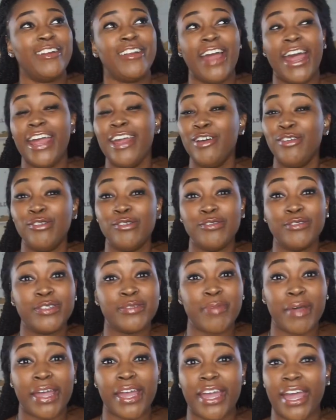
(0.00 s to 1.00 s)
Angles,
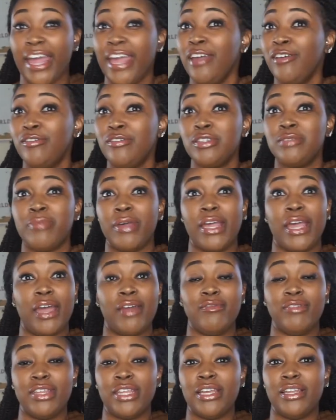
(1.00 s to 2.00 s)
man, angles make
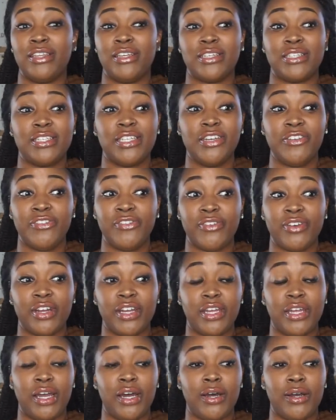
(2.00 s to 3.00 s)
everything look
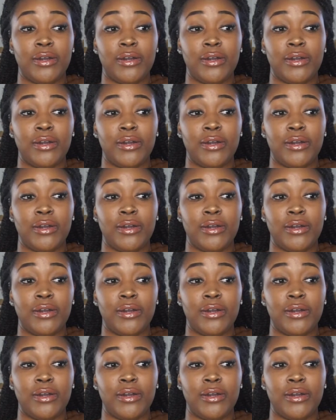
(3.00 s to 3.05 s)
different.